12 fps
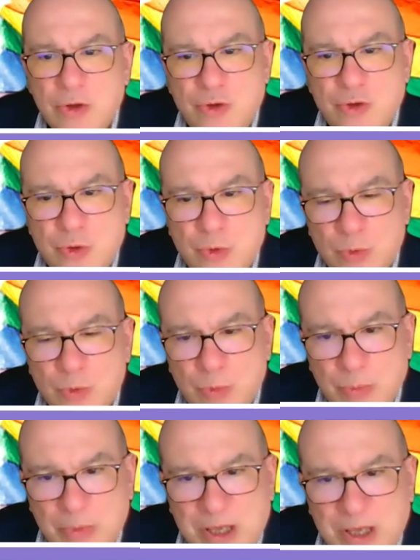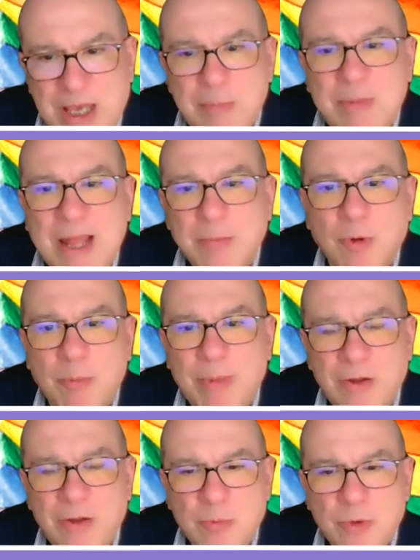to keep that
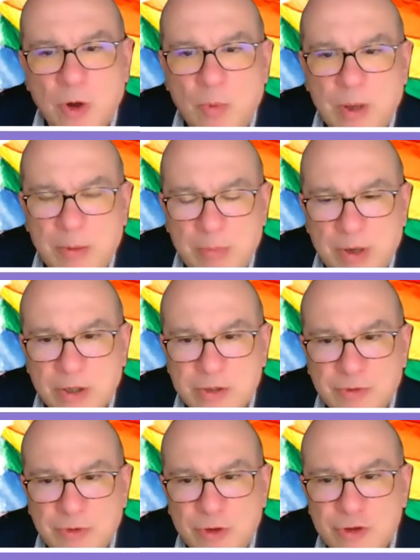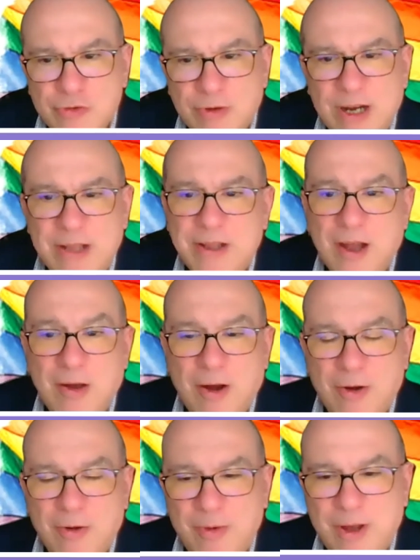momentum going, because of course right now
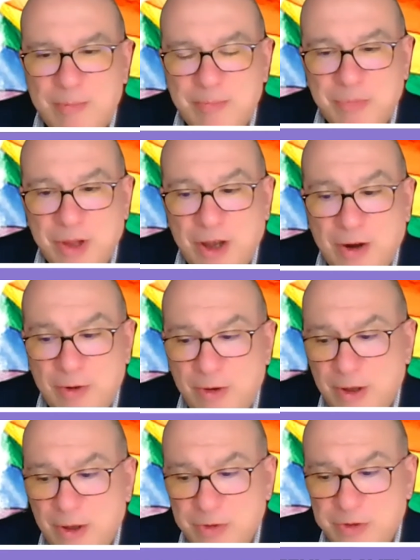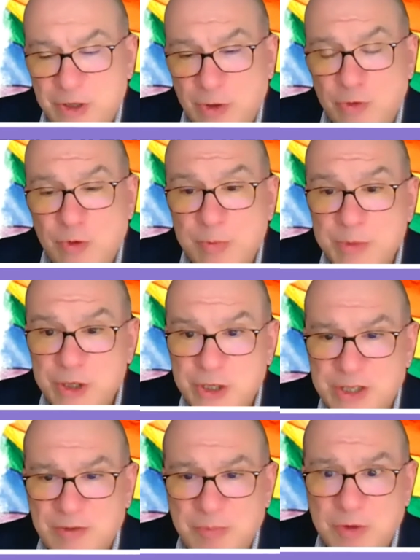our CO2
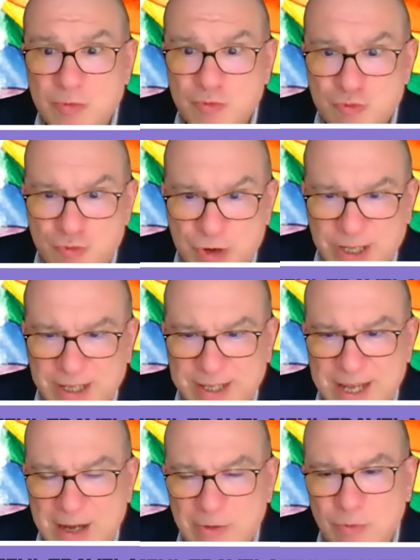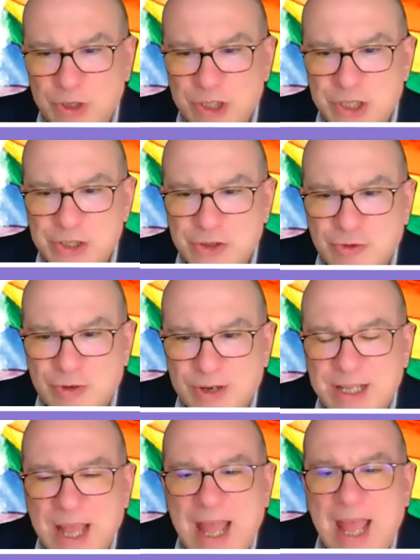emissions have been really down, which is great,